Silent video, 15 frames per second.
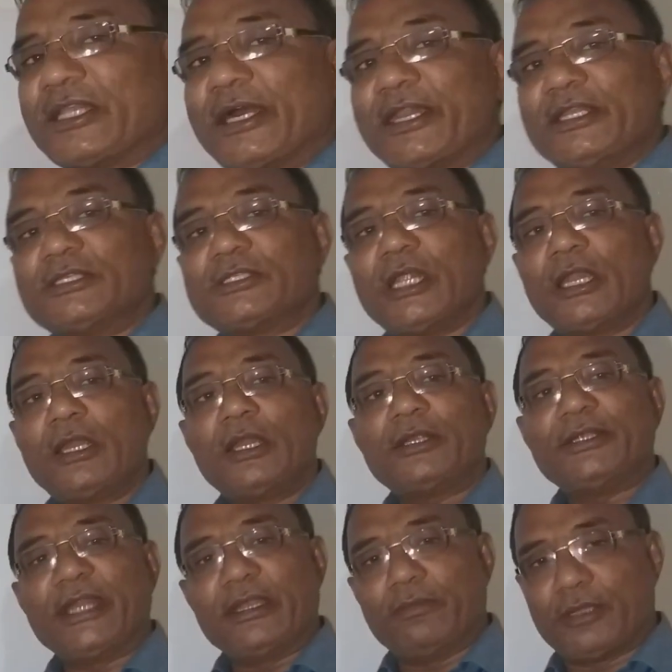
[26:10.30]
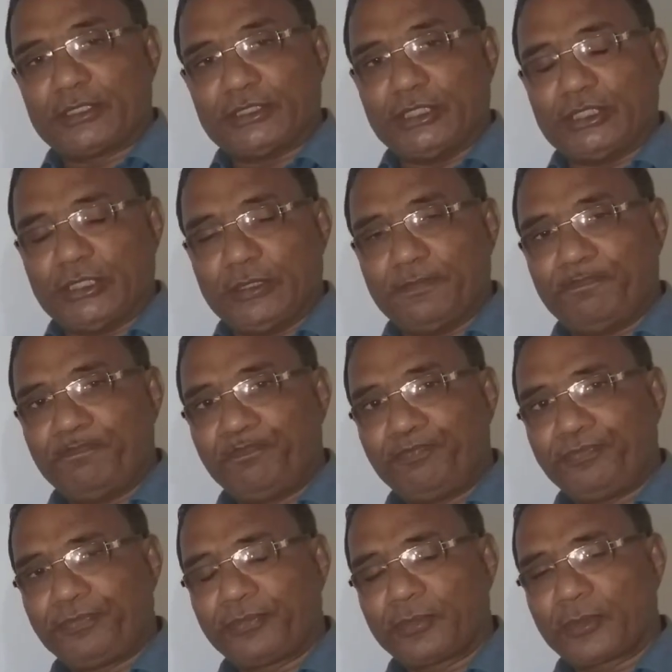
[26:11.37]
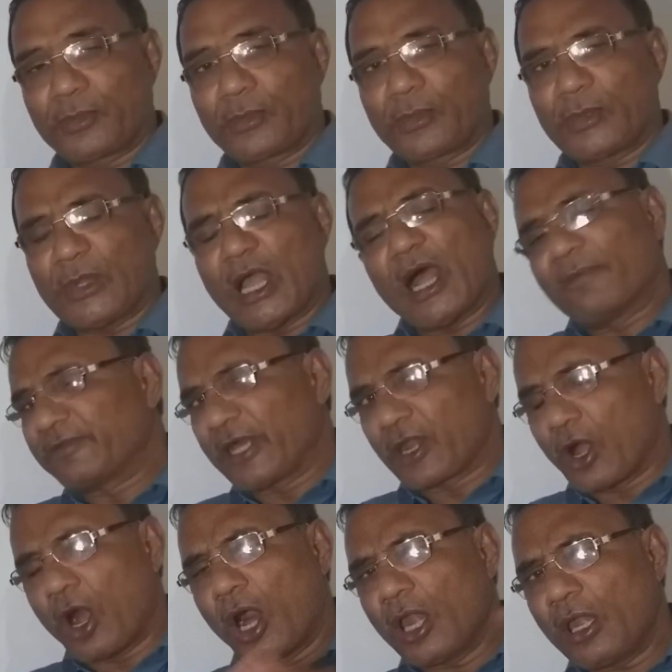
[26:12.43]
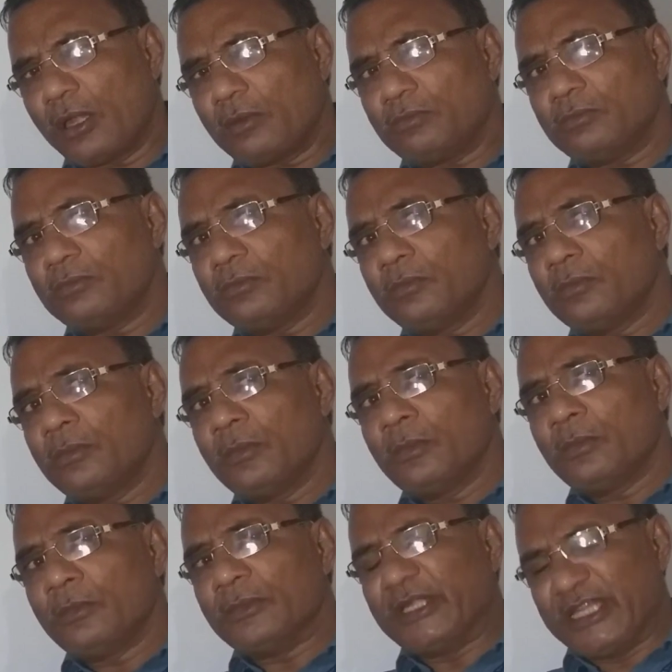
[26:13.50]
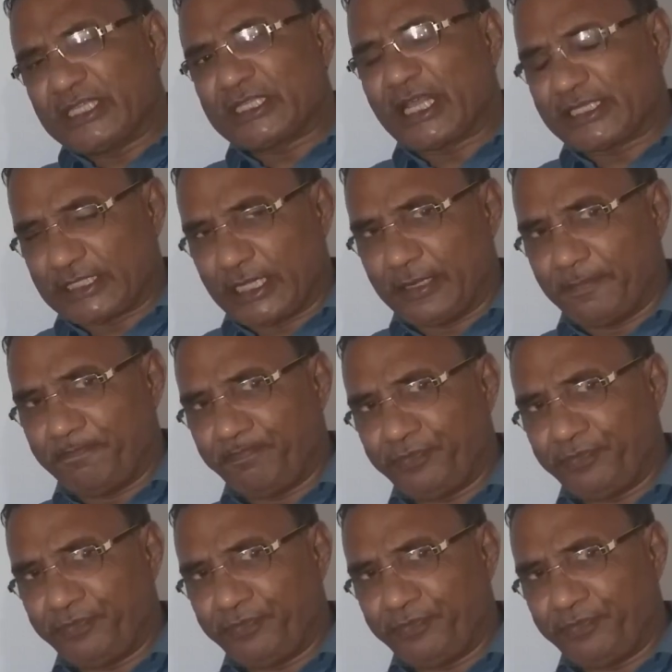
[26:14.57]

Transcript: the regional diversity. After all discussion,